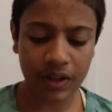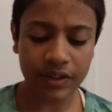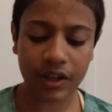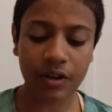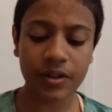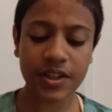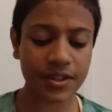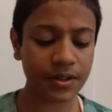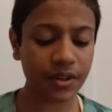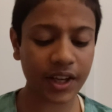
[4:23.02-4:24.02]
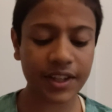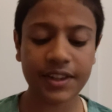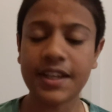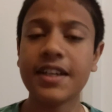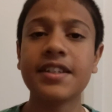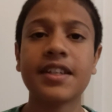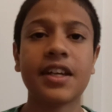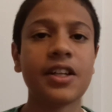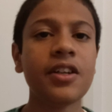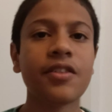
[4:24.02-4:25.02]
Now let's look at these
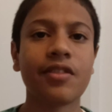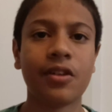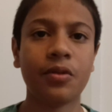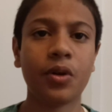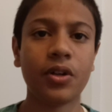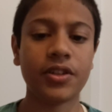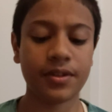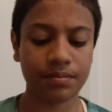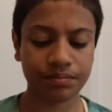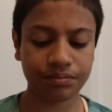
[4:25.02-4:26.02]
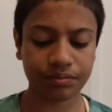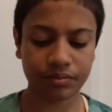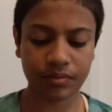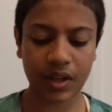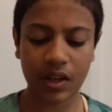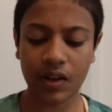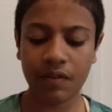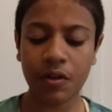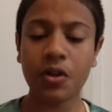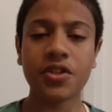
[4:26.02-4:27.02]
in real world.
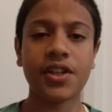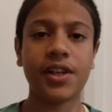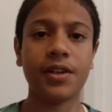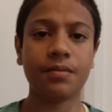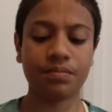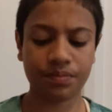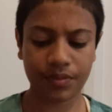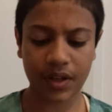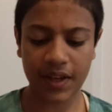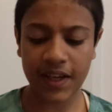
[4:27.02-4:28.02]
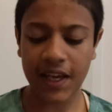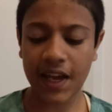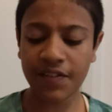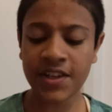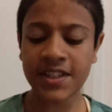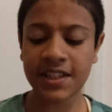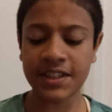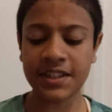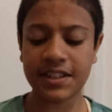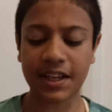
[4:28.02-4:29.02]
Velocity. Every
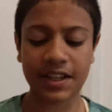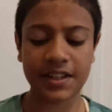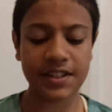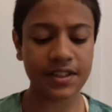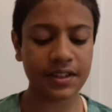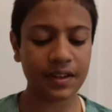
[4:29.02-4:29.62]
60 seconds,